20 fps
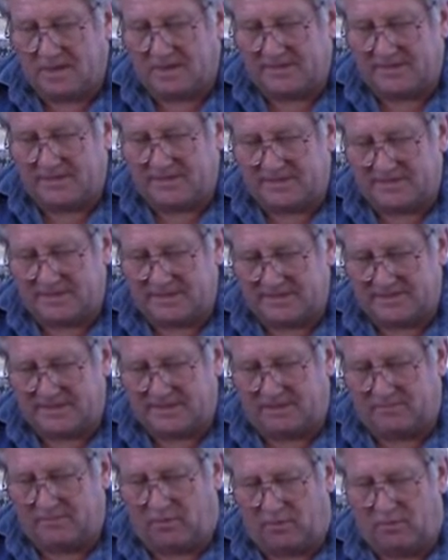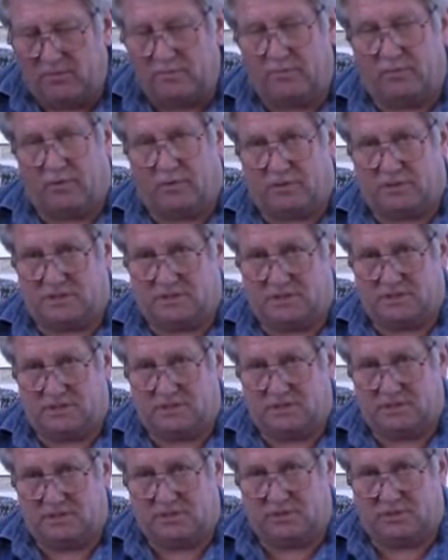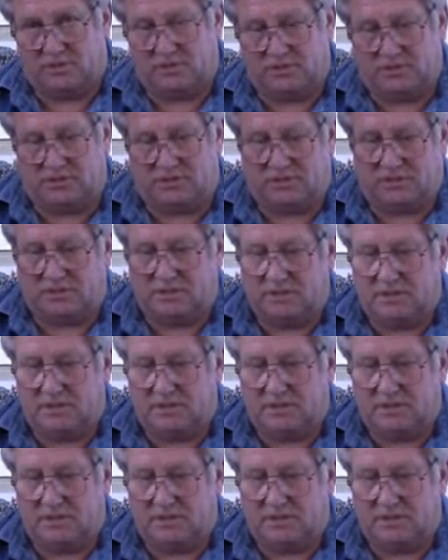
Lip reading: these little mold blocks are concerned.